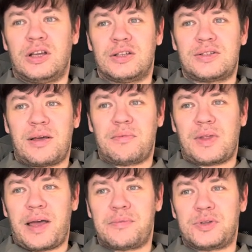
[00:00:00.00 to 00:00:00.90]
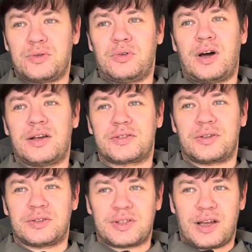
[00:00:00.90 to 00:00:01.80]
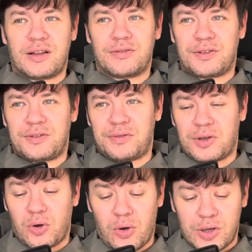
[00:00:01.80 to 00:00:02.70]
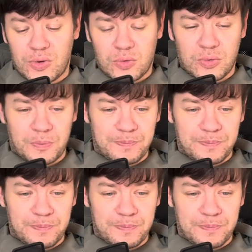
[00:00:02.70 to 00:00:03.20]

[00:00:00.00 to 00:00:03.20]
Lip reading: sometimes you ask yourself if you go into